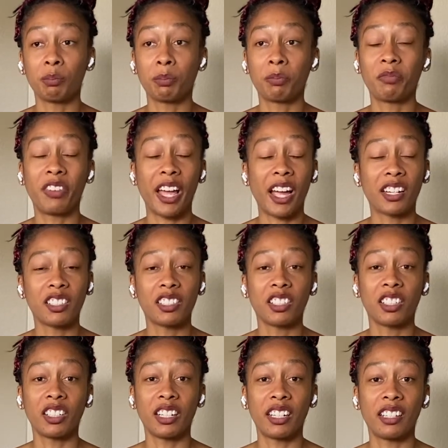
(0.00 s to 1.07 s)
factor
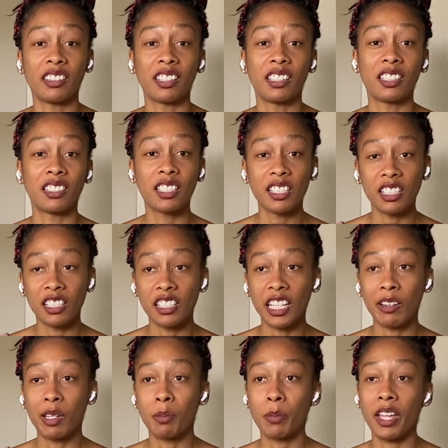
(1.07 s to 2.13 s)
in the decisions that we
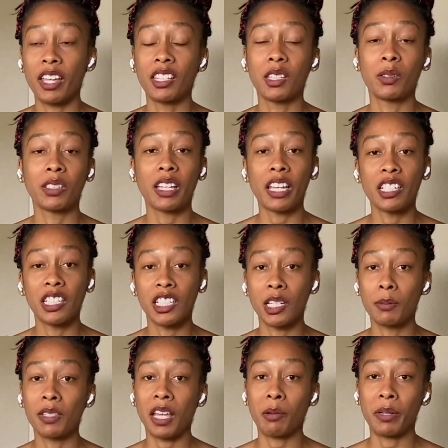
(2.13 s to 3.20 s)
make, the relationships
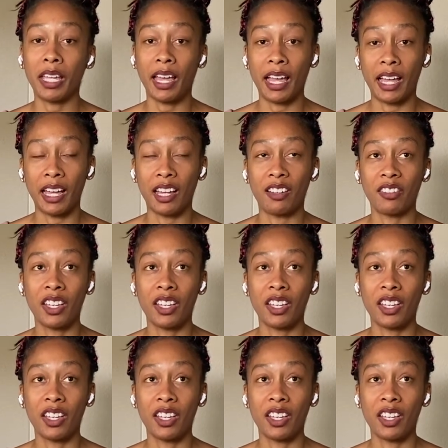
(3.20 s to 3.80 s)
that we have,